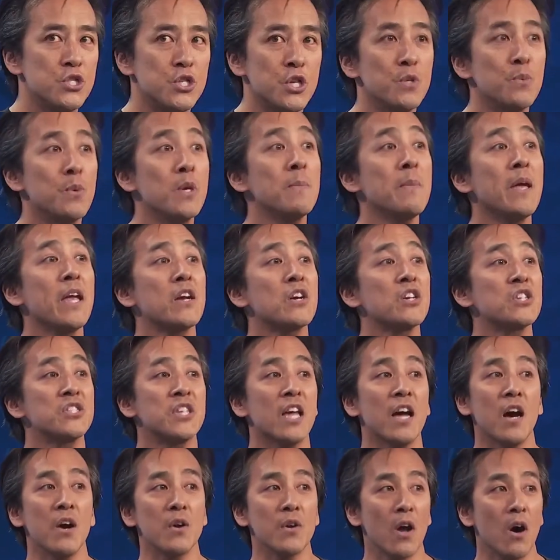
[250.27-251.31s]
we make her
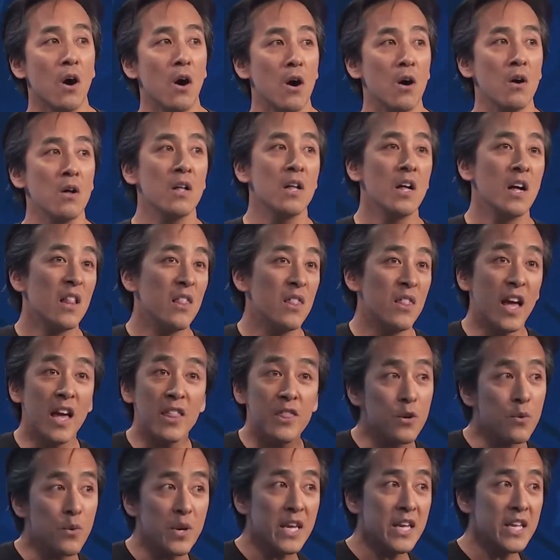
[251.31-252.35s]
sound all
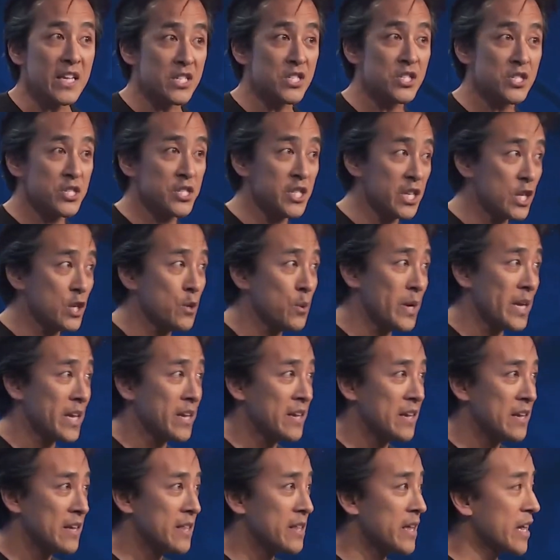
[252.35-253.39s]
leathery and sinewy,
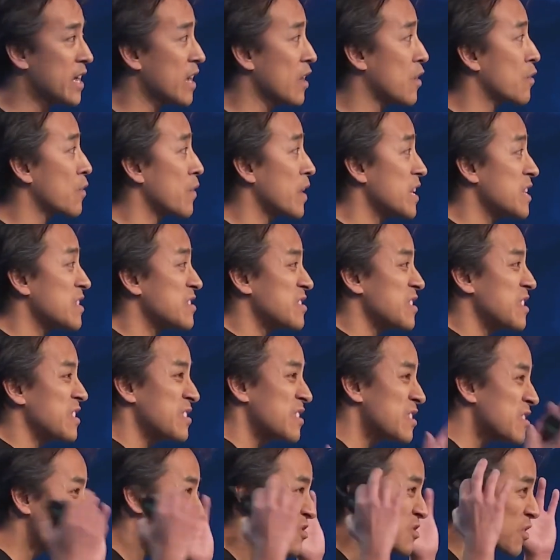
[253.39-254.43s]
like a crazy
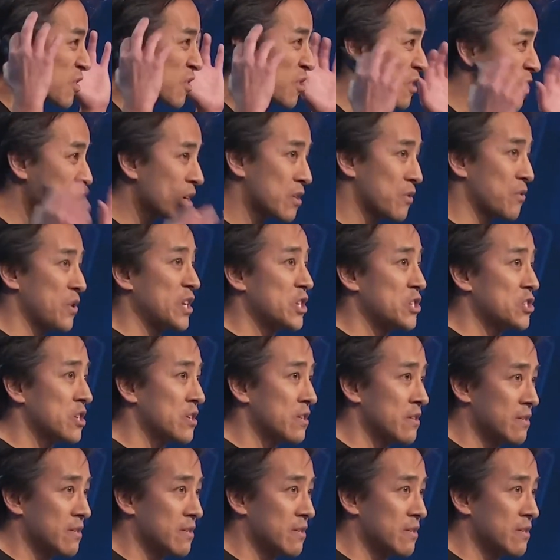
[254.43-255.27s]
Zerg creature?